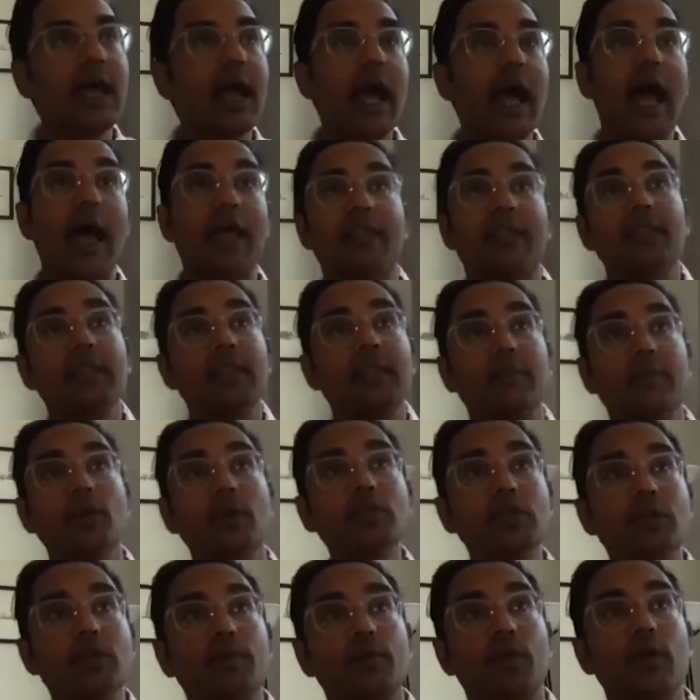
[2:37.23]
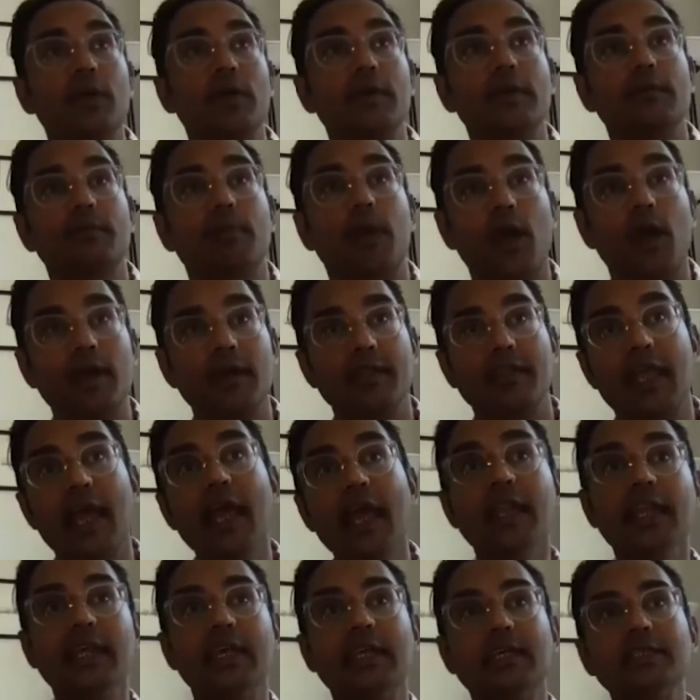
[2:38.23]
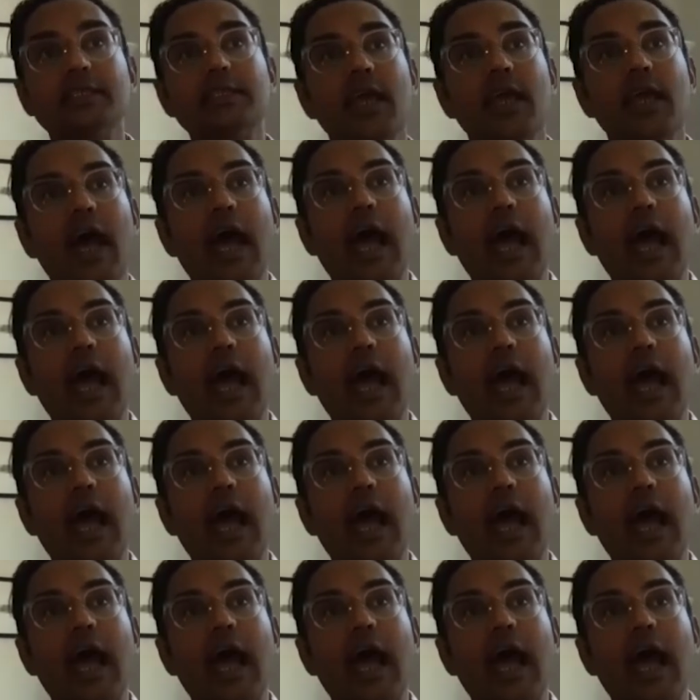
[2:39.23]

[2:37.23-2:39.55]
And then the most important part then is